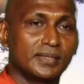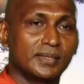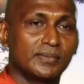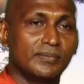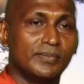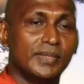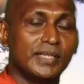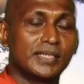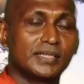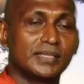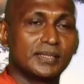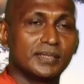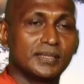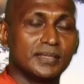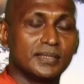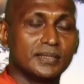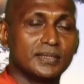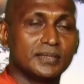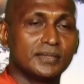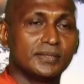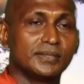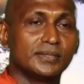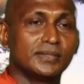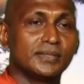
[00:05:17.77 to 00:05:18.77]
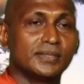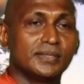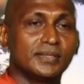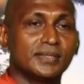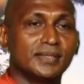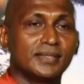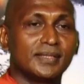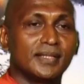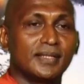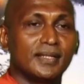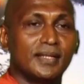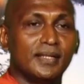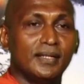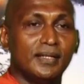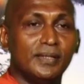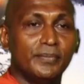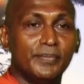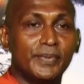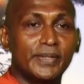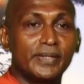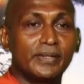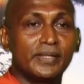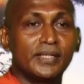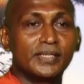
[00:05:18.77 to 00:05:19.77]
mental
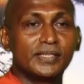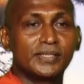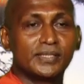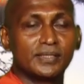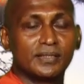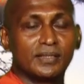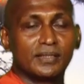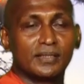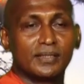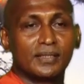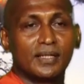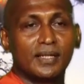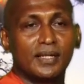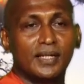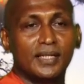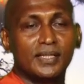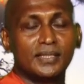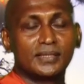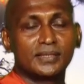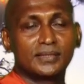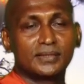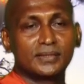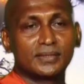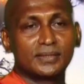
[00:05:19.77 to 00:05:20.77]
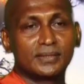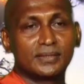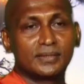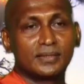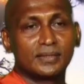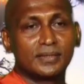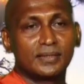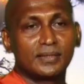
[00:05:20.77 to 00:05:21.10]
liberation, highest